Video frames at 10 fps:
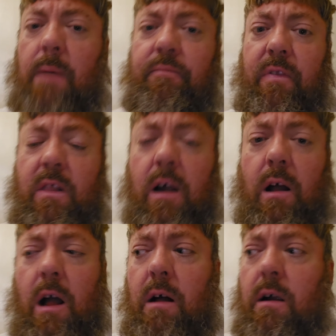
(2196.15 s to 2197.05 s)
Um,
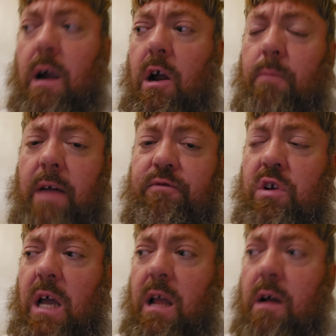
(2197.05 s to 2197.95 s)
a, a
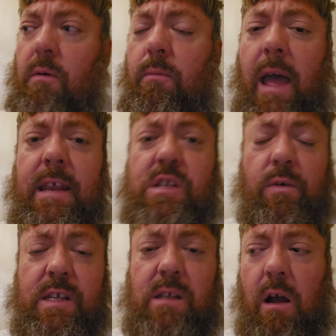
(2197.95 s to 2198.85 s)
hermaphrodite, a man
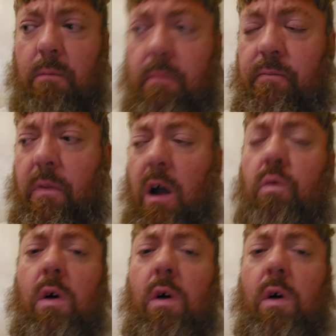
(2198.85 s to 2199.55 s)
is always, um,